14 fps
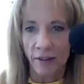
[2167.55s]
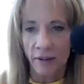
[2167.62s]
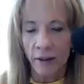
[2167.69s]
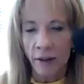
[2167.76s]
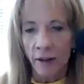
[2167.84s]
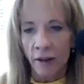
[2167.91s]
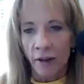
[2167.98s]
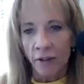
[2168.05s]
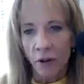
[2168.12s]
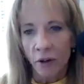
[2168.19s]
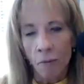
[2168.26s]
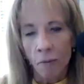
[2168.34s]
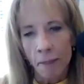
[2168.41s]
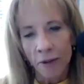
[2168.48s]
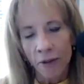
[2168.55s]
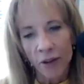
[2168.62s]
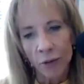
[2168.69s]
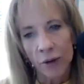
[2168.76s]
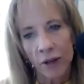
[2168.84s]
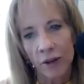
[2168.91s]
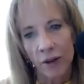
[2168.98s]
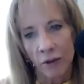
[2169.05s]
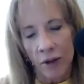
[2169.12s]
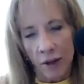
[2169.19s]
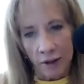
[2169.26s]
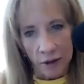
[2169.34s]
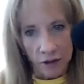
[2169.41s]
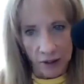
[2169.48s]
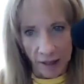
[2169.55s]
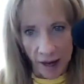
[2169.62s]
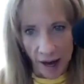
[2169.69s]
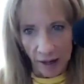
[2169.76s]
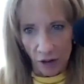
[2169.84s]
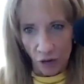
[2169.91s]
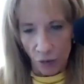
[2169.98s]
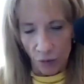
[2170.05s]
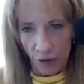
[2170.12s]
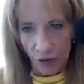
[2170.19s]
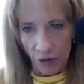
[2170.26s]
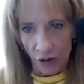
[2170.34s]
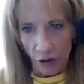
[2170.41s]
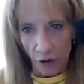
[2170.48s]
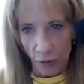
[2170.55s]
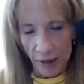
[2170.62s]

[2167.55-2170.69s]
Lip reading: And so that's where, using guidance from physicians,